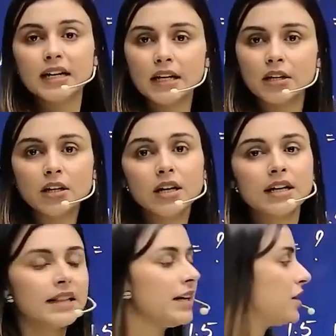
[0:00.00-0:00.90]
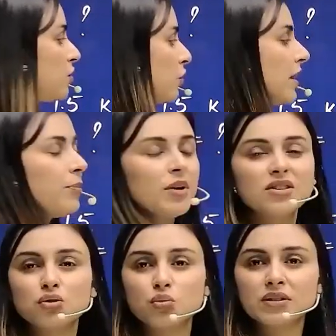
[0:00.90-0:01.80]
here, then 3
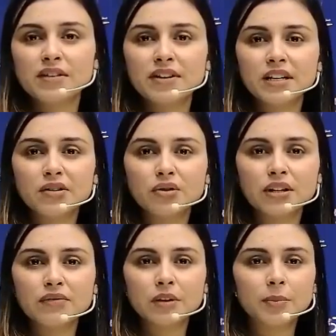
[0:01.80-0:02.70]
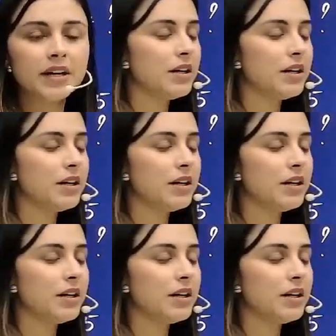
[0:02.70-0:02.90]
plus 273 will be